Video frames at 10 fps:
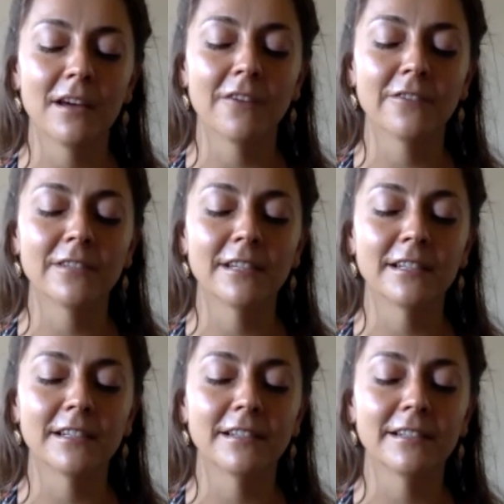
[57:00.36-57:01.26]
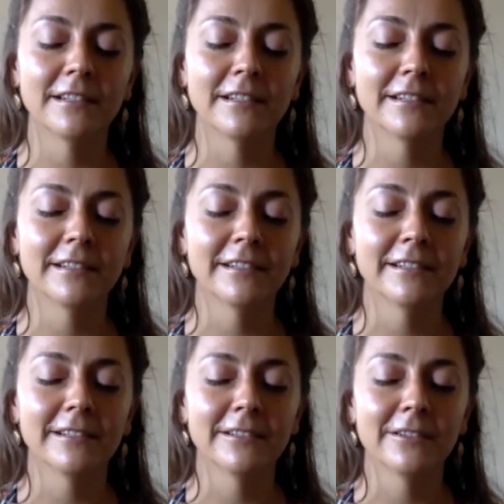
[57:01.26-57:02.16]
often
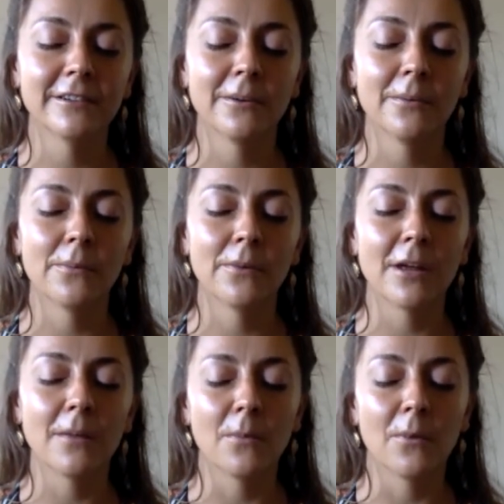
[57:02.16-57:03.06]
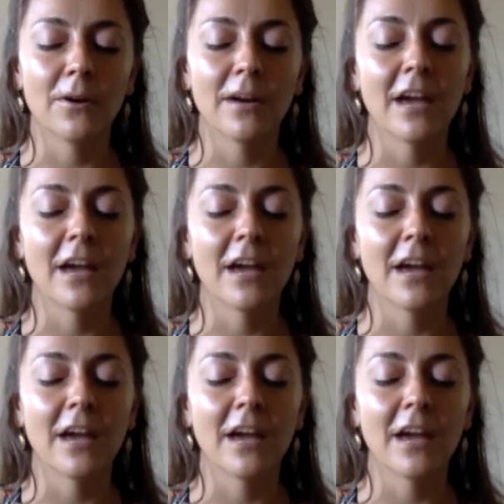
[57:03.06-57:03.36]
bring more